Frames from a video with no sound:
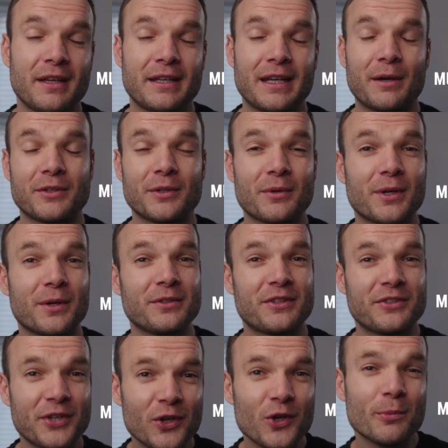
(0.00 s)
Now, I don't want to go into
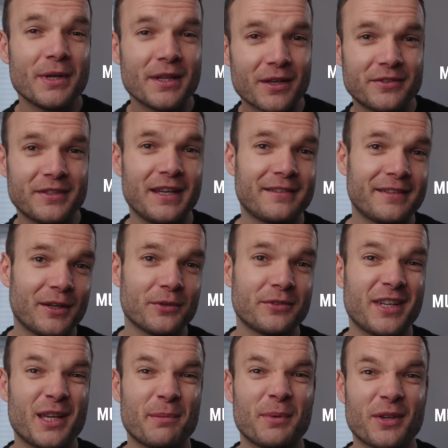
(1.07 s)
too many of the details
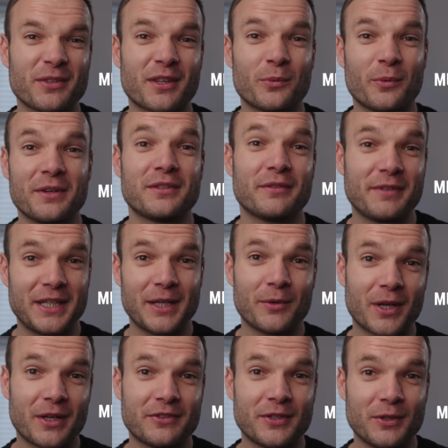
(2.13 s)
here because otherwise the video will
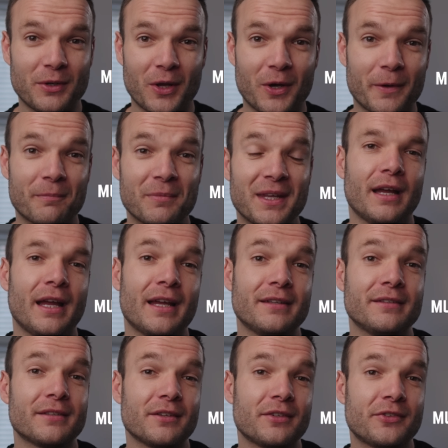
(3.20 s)
get too long.
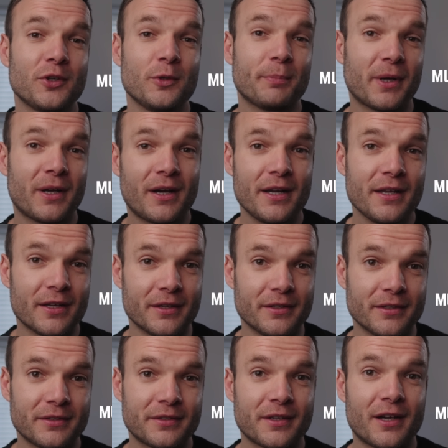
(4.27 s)
And super high
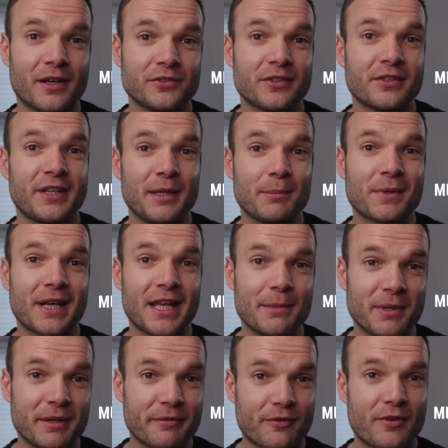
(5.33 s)
earners can't just keep
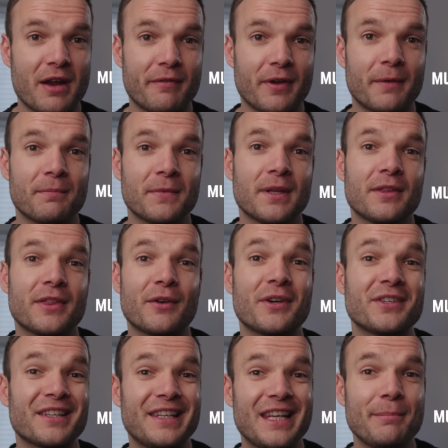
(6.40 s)
claiming forever. There
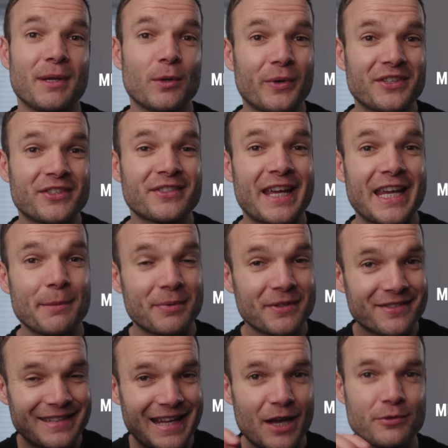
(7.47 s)
is a limit which
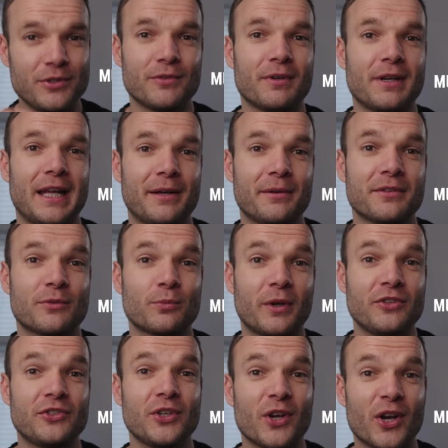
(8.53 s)
tapers down your allowance
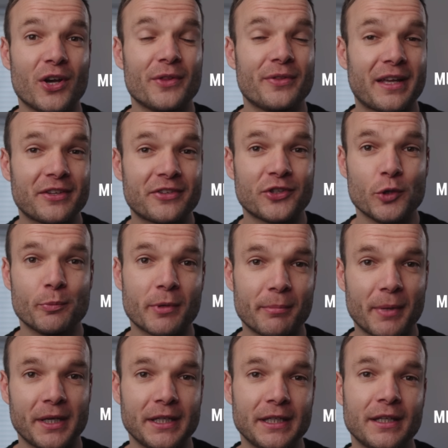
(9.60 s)
once you earn that super
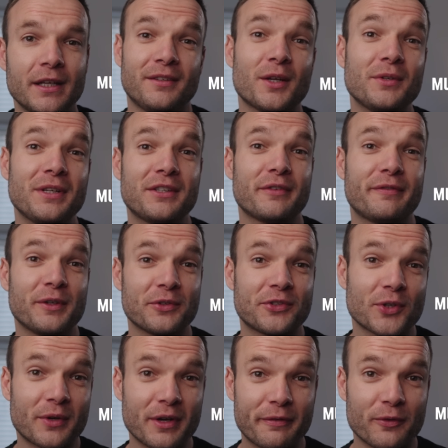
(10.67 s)
money. No need to feel
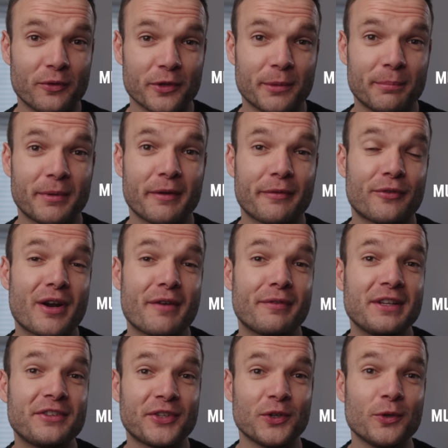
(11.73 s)
sorry for them, but for
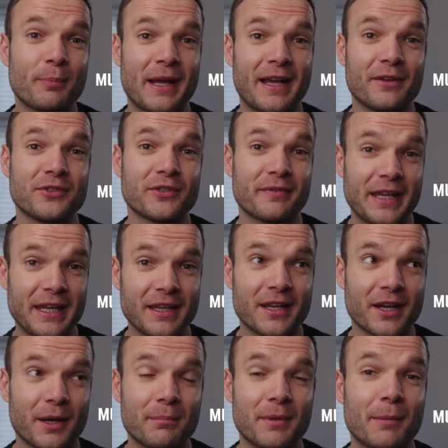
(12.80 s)
every £2 of
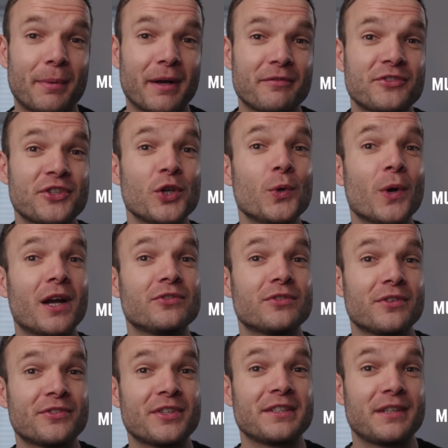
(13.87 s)
income above
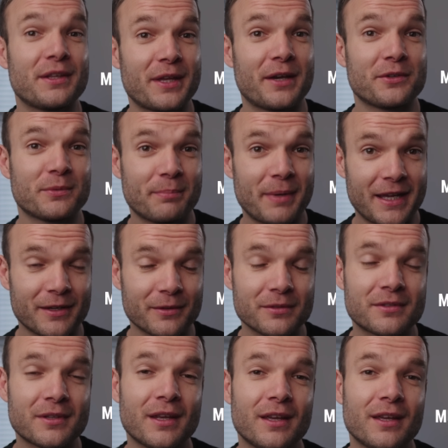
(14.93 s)

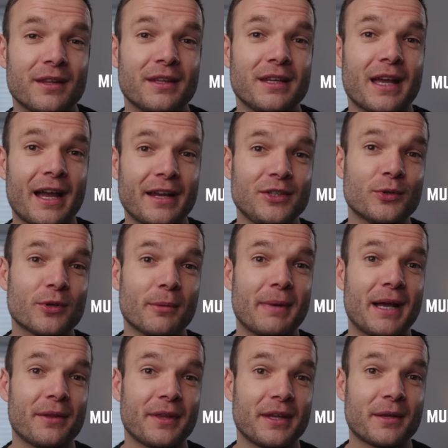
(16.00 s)
£260,000, the annual
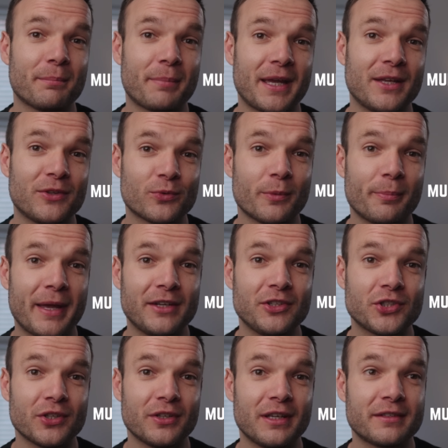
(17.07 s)
amount they can pay into a
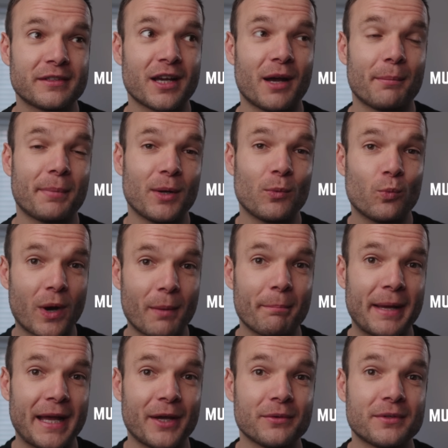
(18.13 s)
pension is cut by
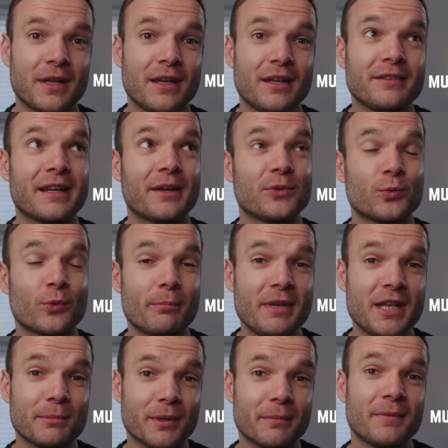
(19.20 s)
£1 down to a
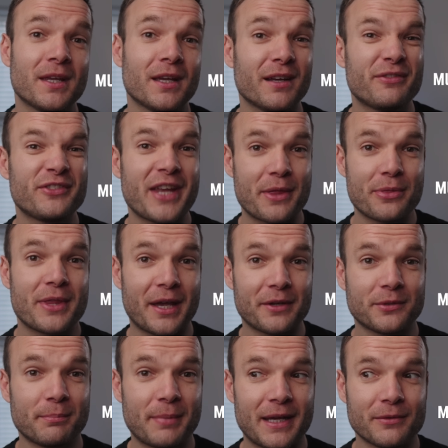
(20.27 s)
minimum of
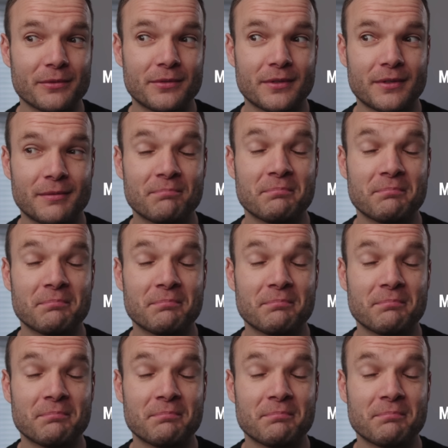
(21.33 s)
£10,000.